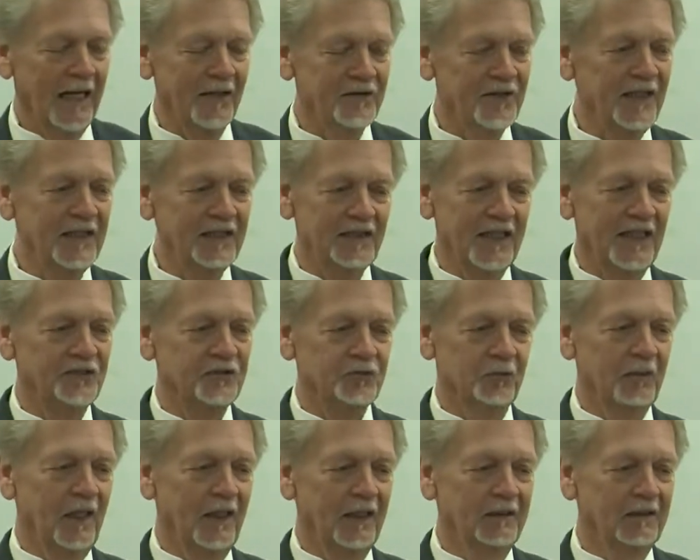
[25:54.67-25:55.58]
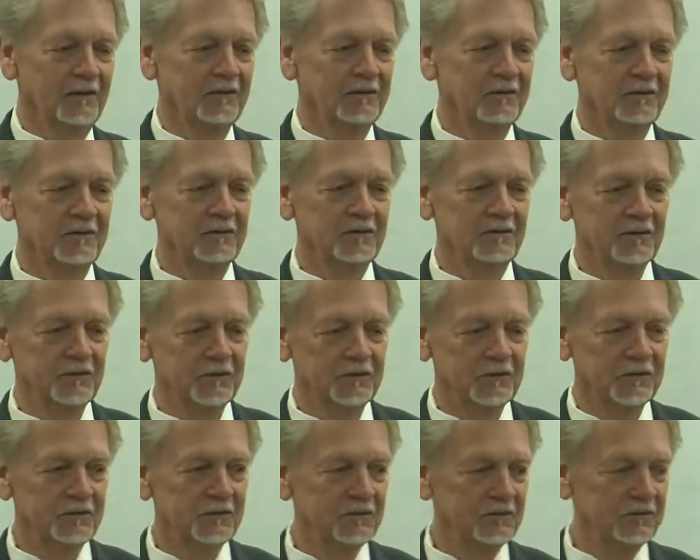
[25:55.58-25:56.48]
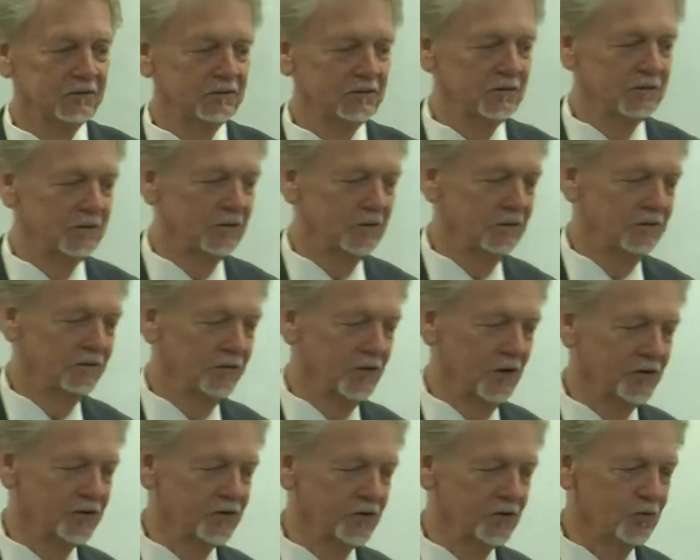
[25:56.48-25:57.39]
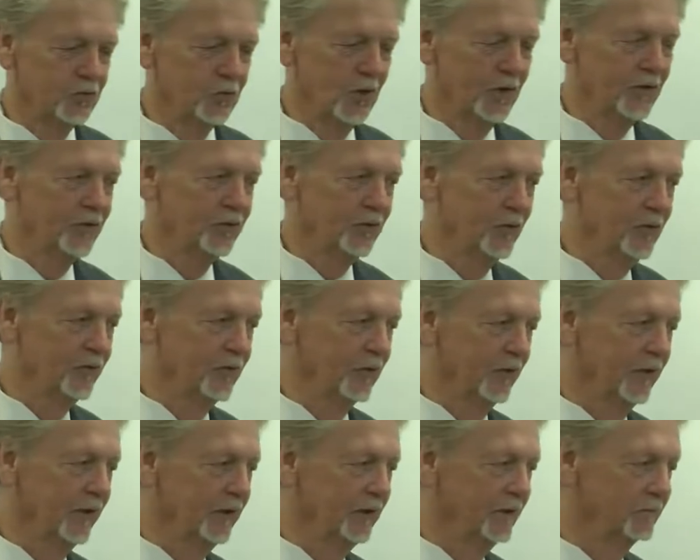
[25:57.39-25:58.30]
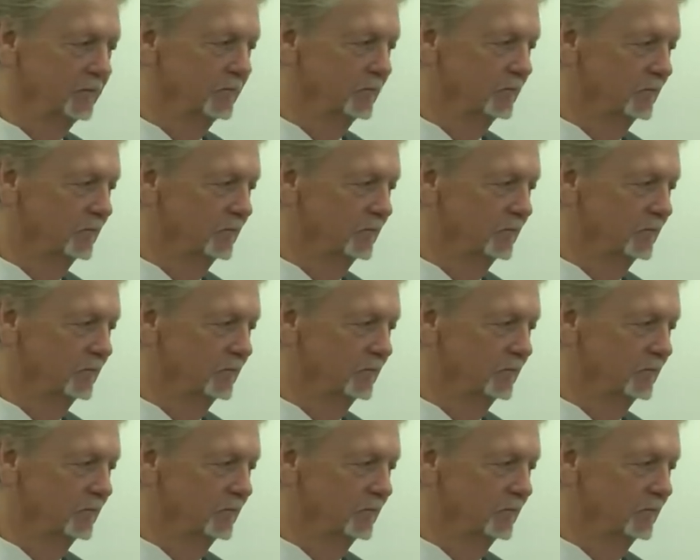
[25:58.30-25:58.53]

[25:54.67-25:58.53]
I think that's right. Verses 1 through 3.